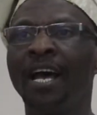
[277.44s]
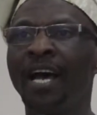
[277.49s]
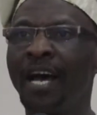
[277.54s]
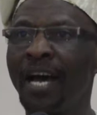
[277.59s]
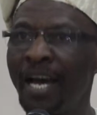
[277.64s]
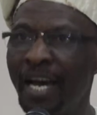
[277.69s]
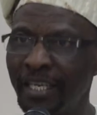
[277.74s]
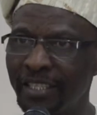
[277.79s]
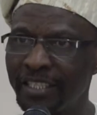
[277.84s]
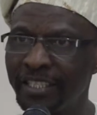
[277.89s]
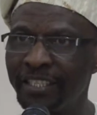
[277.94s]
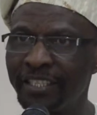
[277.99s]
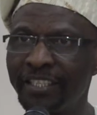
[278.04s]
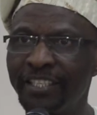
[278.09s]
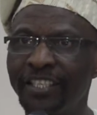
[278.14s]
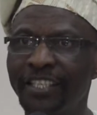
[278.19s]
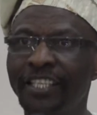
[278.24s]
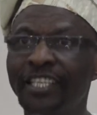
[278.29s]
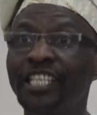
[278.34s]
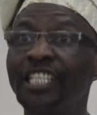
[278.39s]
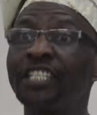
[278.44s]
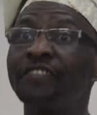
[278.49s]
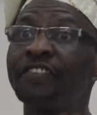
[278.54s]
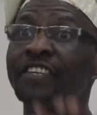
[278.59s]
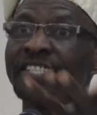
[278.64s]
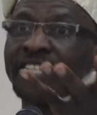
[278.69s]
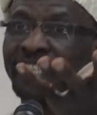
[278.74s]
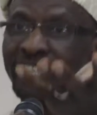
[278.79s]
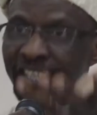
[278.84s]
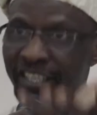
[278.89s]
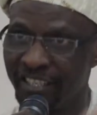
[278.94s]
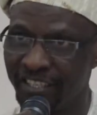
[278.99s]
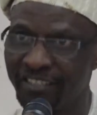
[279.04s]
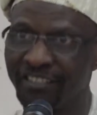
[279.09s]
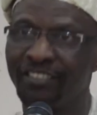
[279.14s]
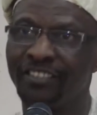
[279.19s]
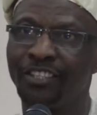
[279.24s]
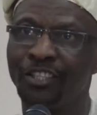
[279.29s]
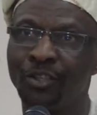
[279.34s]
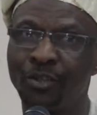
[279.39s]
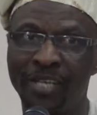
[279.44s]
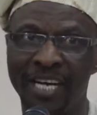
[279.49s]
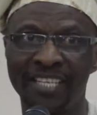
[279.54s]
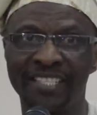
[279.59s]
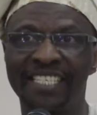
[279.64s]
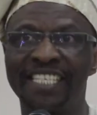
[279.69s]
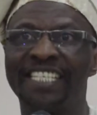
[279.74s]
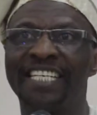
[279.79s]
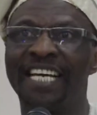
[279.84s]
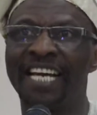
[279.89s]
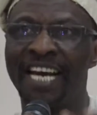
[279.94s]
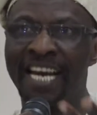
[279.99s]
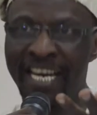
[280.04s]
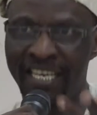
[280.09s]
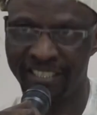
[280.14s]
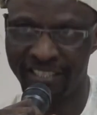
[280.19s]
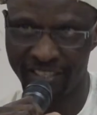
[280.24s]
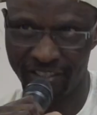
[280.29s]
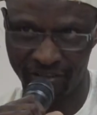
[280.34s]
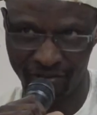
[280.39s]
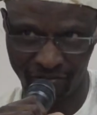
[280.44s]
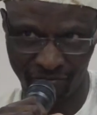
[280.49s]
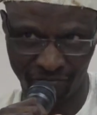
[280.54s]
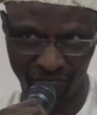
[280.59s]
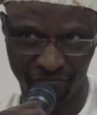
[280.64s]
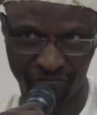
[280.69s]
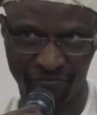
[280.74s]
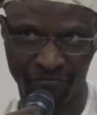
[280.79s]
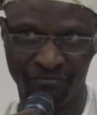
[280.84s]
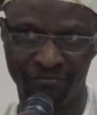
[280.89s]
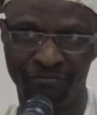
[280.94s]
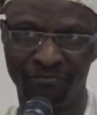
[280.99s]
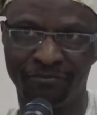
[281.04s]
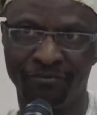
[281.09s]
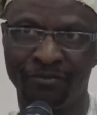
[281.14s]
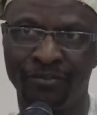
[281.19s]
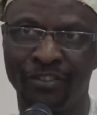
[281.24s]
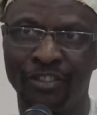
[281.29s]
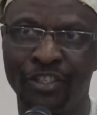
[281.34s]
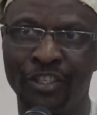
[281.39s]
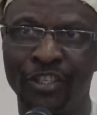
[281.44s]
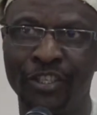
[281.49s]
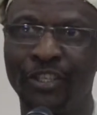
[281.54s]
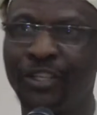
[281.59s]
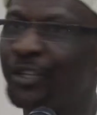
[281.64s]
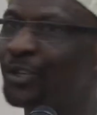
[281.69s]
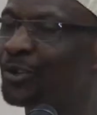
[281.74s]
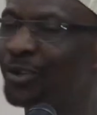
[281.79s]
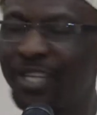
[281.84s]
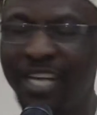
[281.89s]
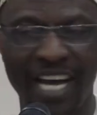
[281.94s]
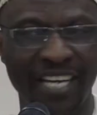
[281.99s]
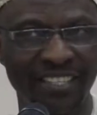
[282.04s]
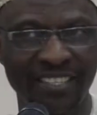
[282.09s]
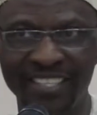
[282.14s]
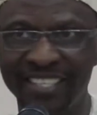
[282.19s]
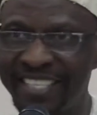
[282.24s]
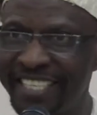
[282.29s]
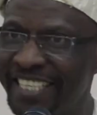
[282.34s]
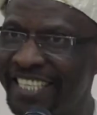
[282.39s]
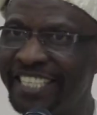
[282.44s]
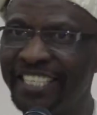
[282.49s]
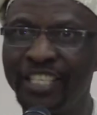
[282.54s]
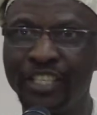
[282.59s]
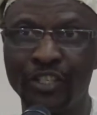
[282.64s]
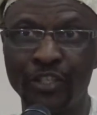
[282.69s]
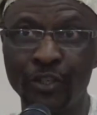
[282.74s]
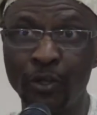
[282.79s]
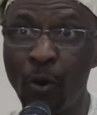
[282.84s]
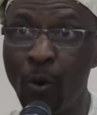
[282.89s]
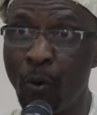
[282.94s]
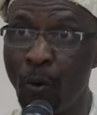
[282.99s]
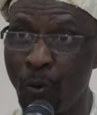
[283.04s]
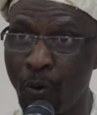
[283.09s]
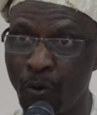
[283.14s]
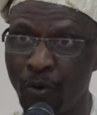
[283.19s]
Heart is physical. You can see the heart. You can't see the soul.